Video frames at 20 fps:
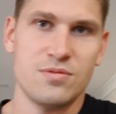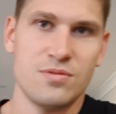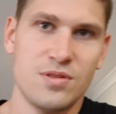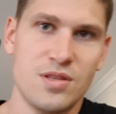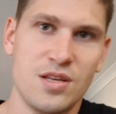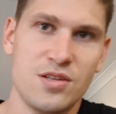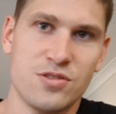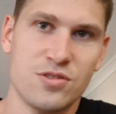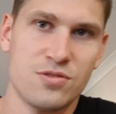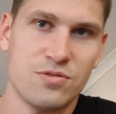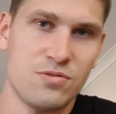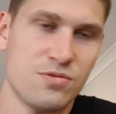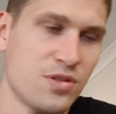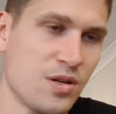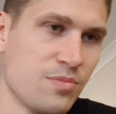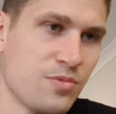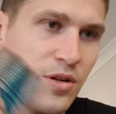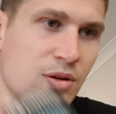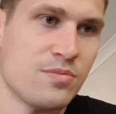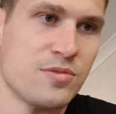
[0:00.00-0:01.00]
These
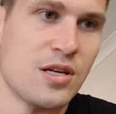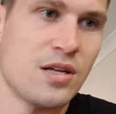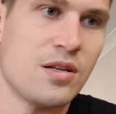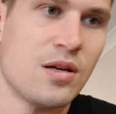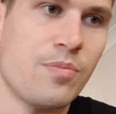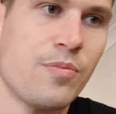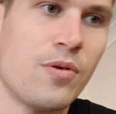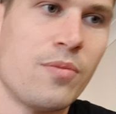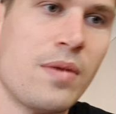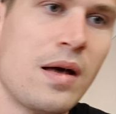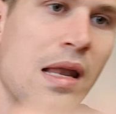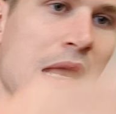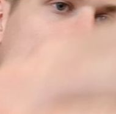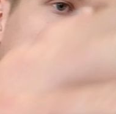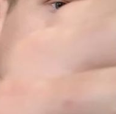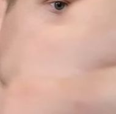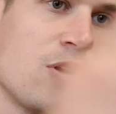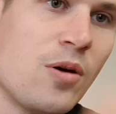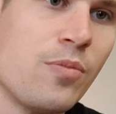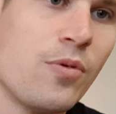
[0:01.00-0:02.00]
sometimes end up on my
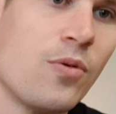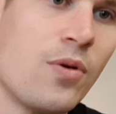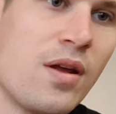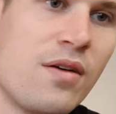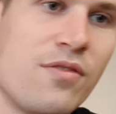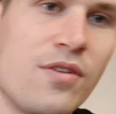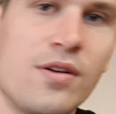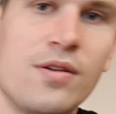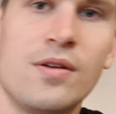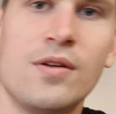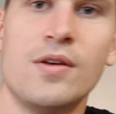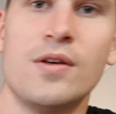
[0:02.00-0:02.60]
laptop or whatever.